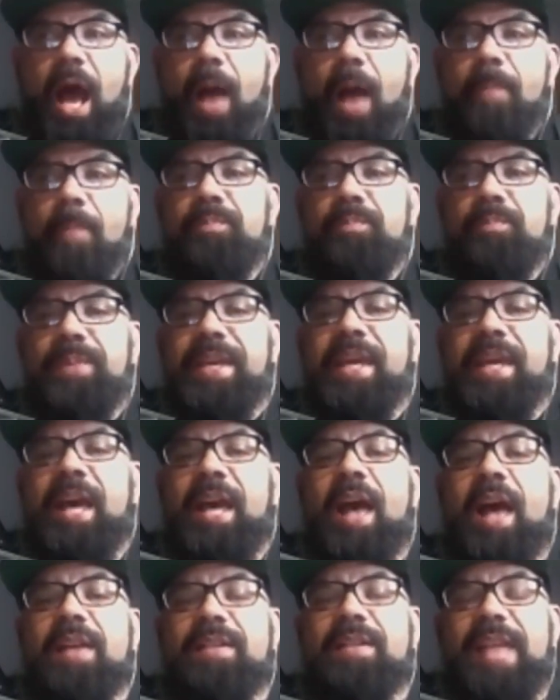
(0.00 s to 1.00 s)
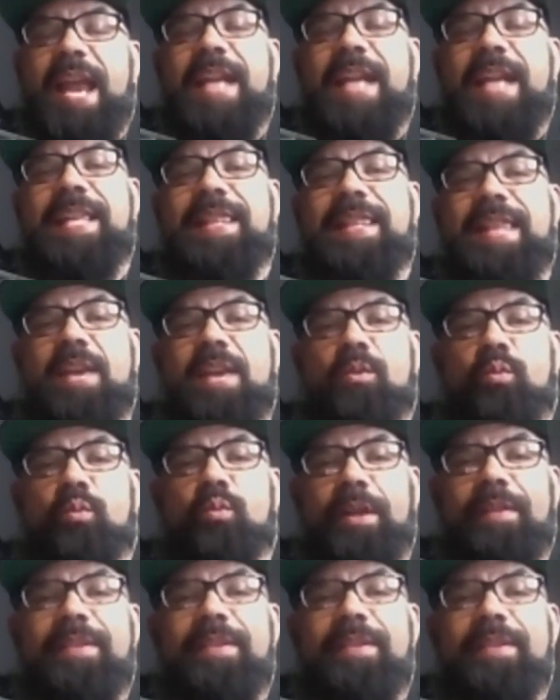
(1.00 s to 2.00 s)
Because anything
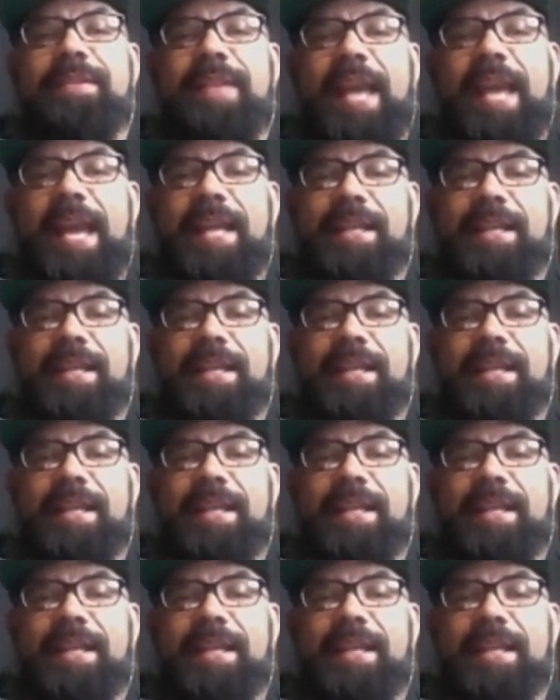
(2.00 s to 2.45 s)
real estate